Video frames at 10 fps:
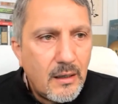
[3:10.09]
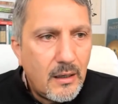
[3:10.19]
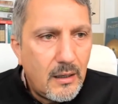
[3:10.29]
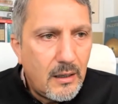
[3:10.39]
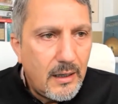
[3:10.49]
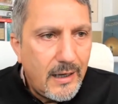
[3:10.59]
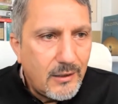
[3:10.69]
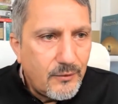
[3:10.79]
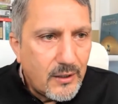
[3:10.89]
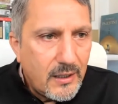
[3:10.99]

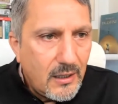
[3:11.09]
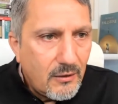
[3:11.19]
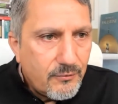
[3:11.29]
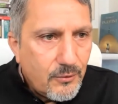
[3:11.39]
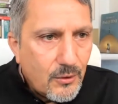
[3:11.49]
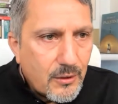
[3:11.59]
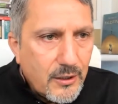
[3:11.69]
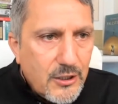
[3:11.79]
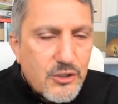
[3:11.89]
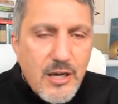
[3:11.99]
advocating for
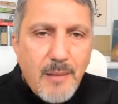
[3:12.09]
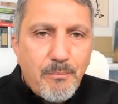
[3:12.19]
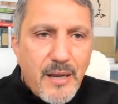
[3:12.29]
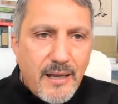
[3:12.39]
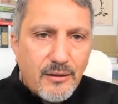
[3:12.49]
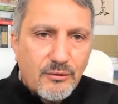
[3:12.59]
hijab ban.